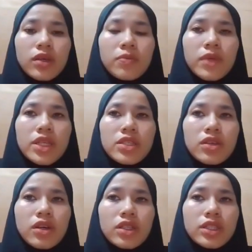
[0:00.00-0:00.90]
Based
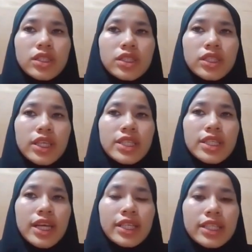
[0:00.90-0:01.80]
on the case
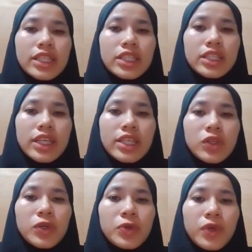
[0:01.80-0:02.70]
study
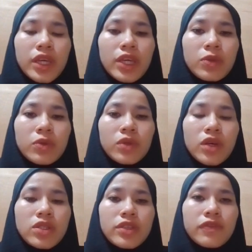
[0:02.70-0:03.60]
Tesco UK
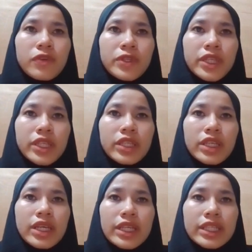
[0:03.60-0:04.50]
2014,
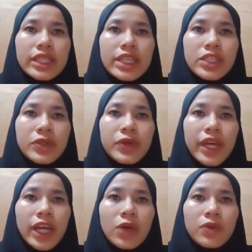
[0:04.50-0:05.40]
the Tesco
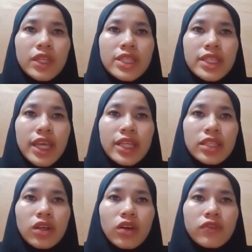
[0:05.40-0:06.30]
accounting
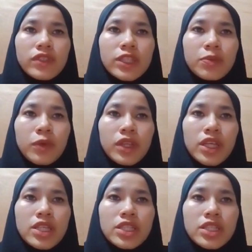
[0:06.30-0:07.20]
scandal offers a
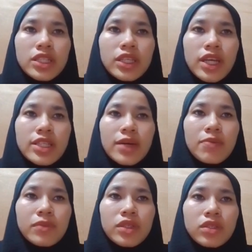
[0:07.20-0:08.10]
potential
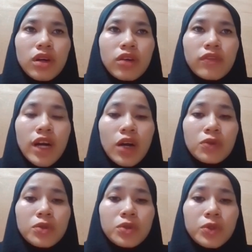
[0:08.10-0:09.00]
example of
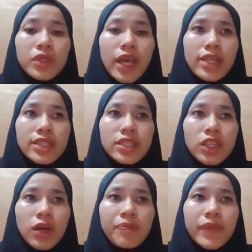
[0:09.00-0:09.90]
how tone at the
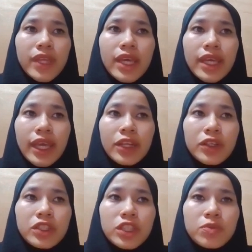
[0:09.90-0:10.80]
top can
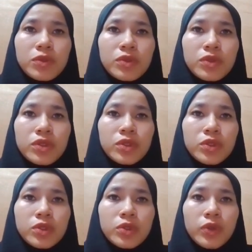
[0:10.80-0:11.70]
contribute
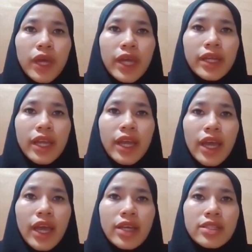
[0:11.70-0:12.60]
to an
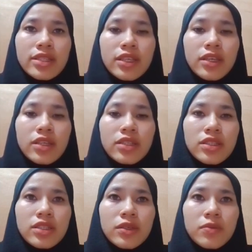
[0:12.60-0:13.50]

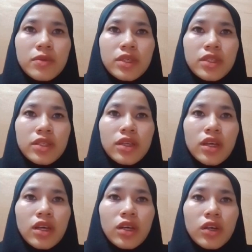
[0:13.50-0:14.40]
exacerbated
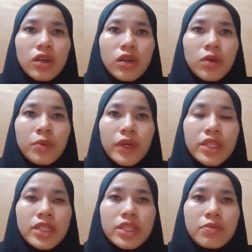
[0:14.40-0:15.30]

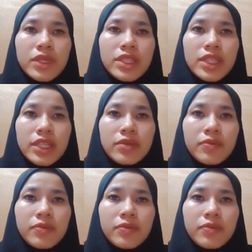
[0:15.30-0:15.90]
corporation mistake.